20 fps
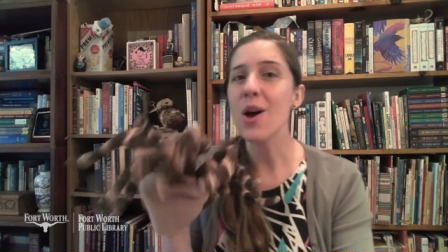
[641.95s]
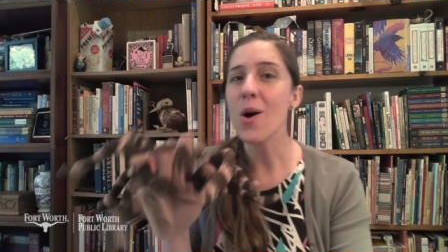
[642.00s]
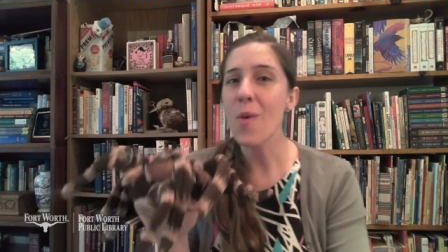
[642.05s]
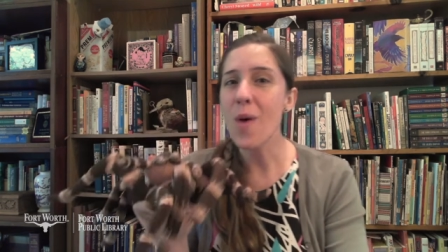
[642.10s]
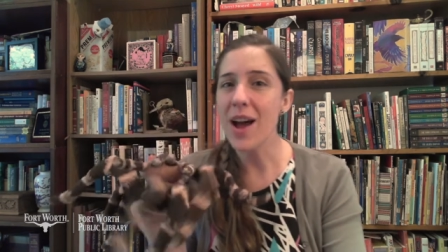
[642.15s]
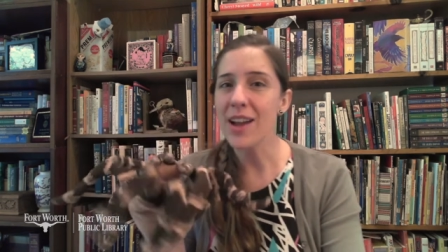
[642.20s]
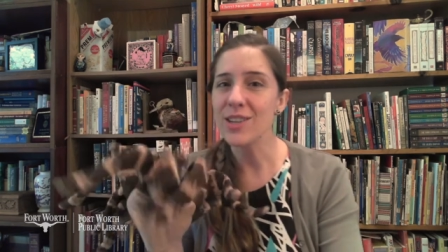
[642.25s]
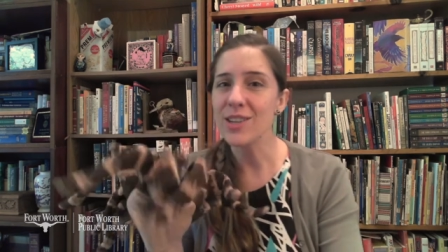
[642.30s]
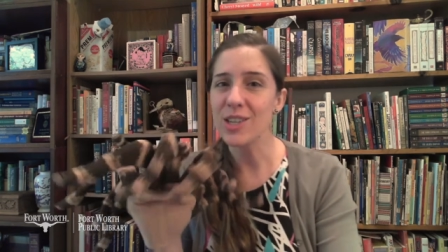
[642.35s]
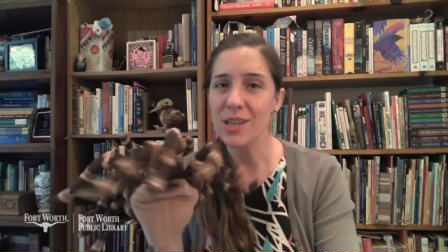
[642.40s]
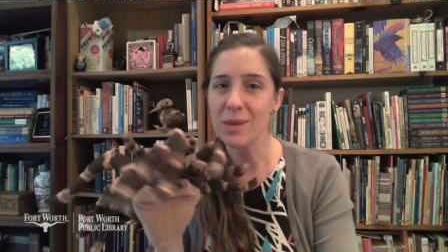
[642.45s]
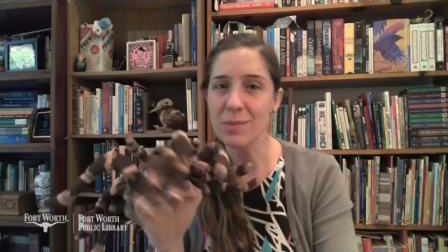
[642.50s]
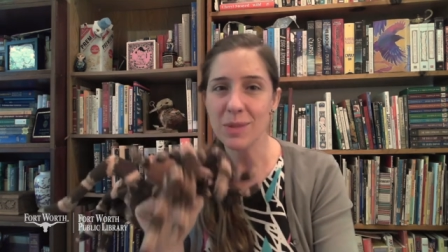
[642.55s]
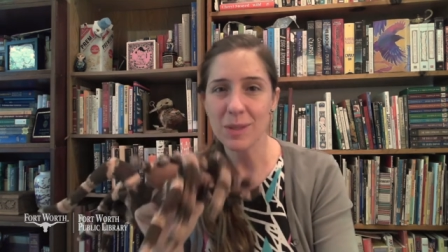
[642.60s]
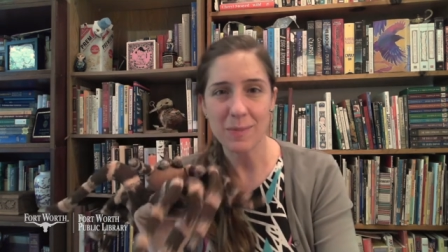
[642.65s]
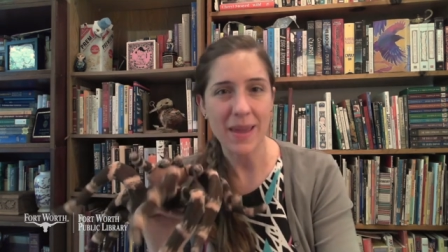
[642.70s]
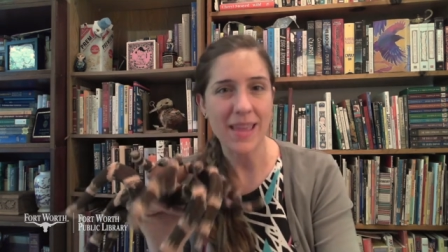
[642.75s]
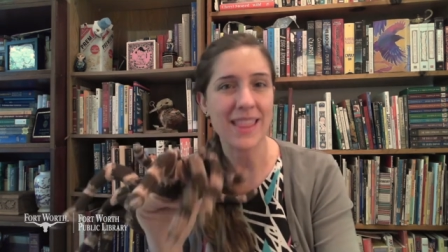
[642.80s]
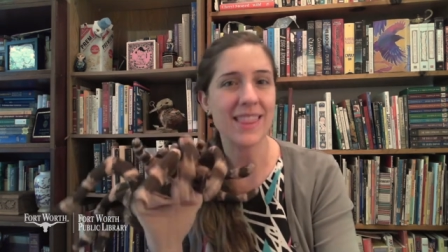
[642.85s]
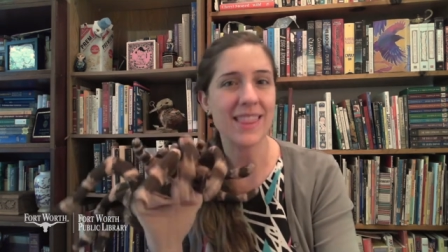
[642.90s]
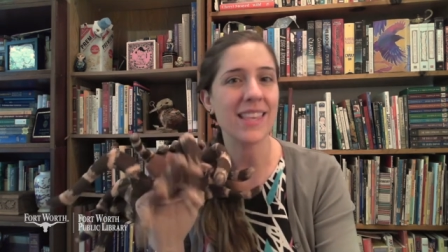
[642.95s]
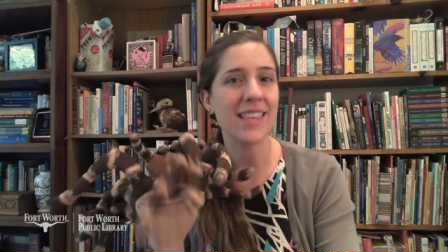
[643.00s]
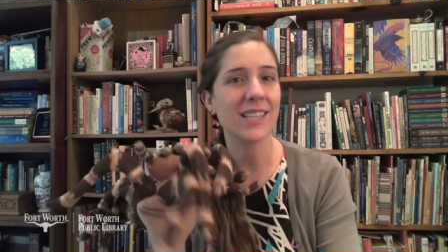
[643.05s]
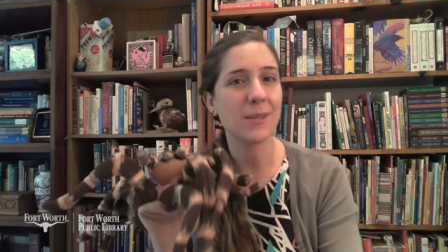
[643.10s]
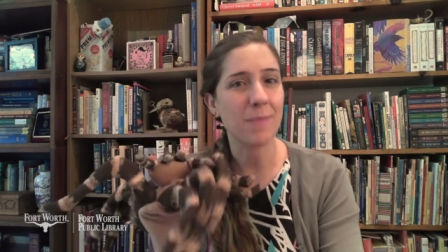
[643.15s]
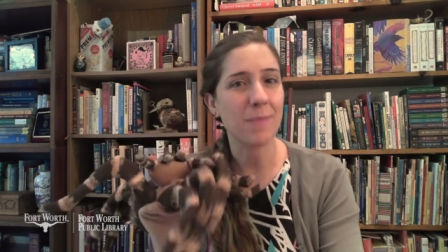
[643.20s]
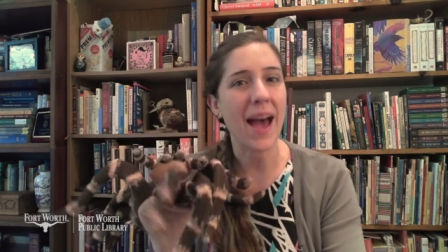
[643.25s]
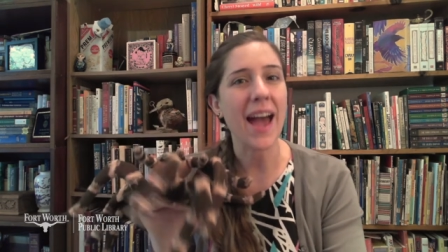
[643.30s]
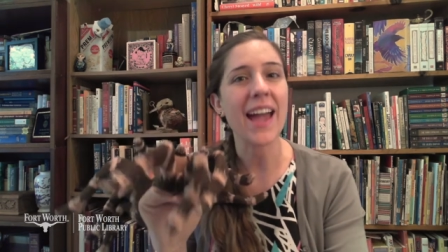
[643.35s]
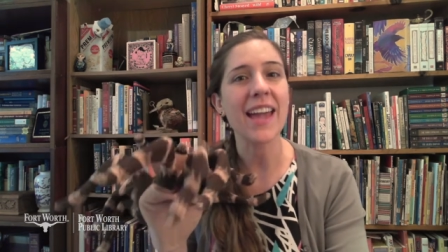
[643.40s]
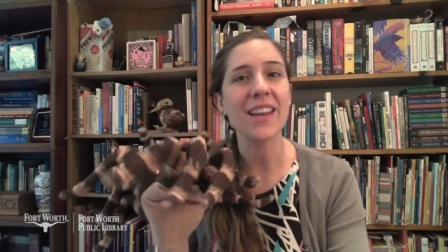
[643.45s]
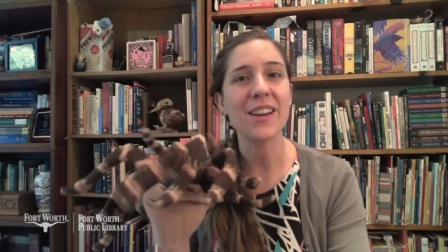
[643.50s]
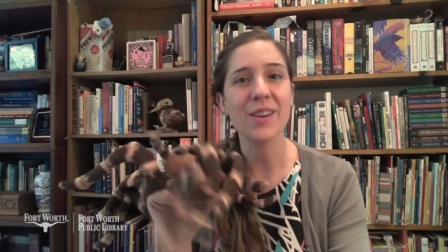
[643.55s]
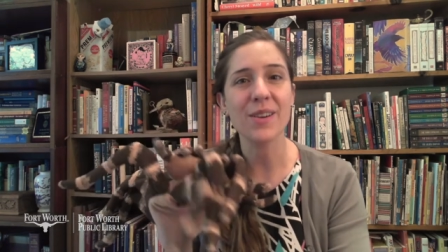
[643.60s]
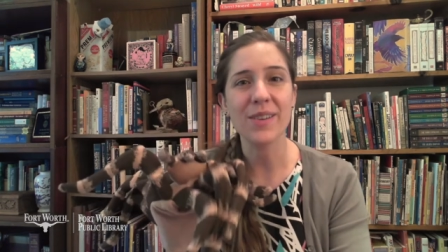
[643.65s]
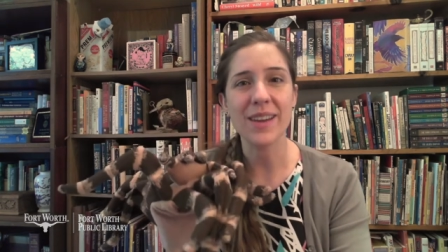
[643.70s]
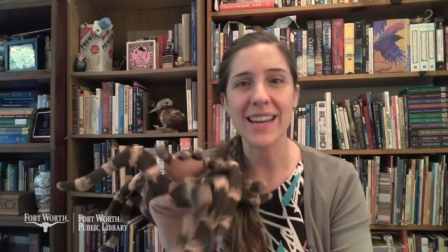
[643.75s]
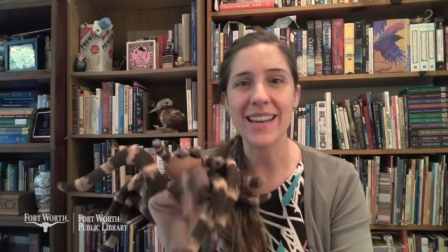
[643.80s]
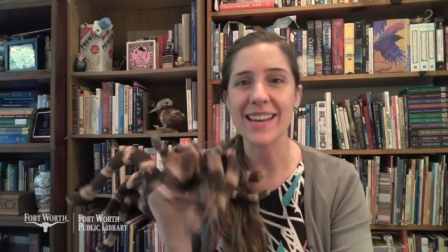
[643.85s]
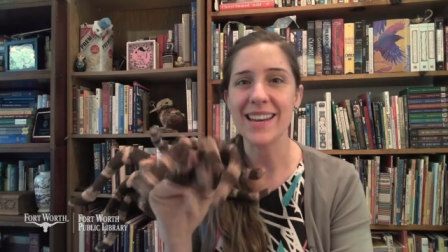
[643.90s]
oh, watch him spin, the
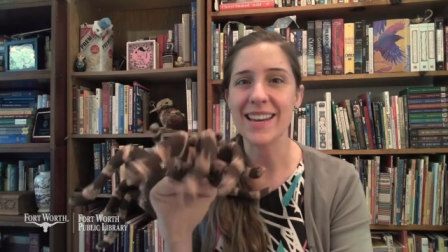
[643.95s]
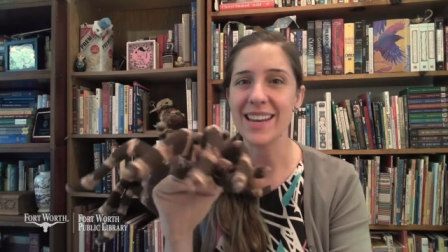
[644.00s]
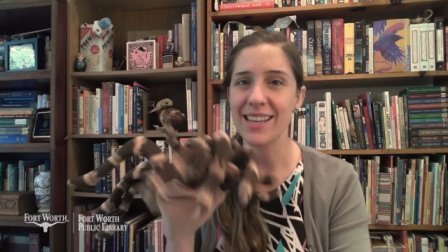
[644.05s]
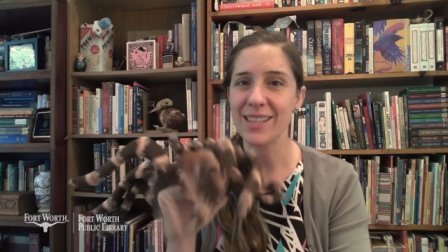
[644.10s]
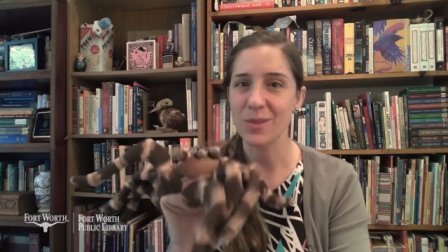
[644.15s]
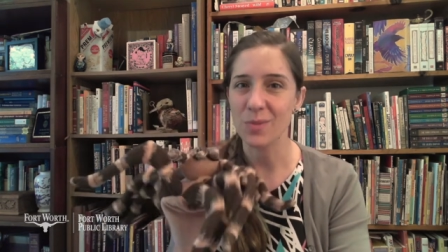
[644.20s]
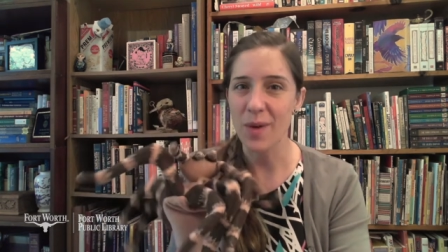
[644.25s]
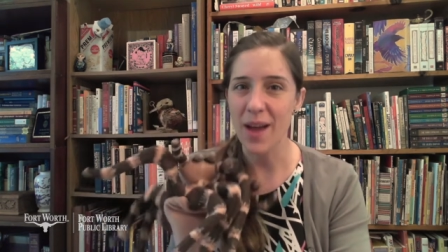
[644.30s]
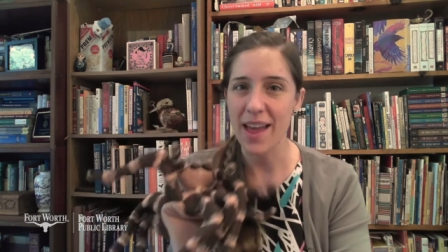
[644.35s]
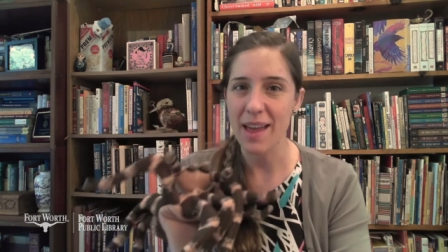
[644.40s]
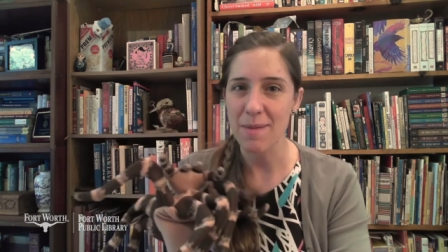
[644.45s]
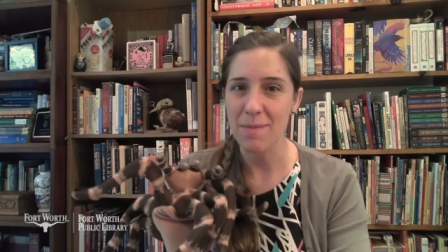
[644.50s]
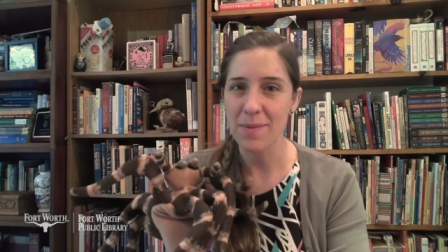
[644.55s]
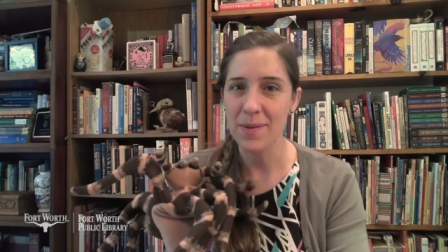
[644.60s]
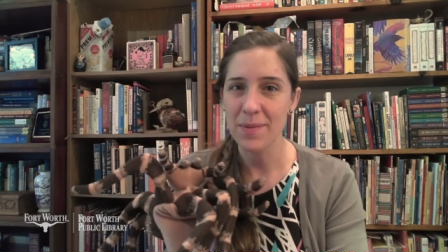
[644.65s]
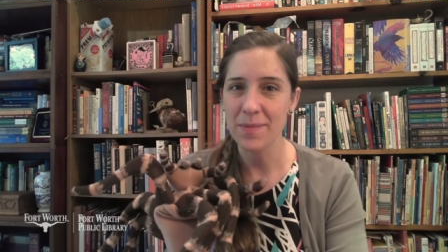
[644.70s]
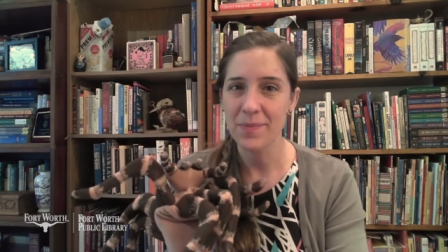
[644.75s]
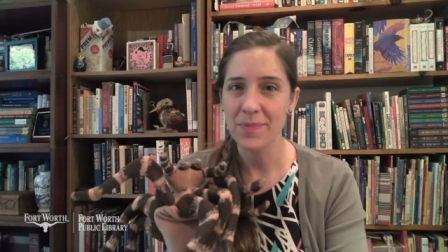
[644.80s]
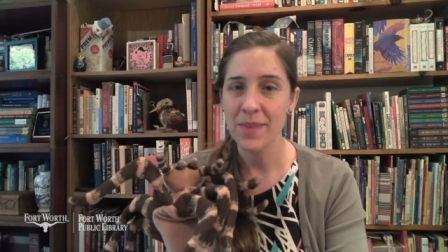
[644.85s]
spider in his web.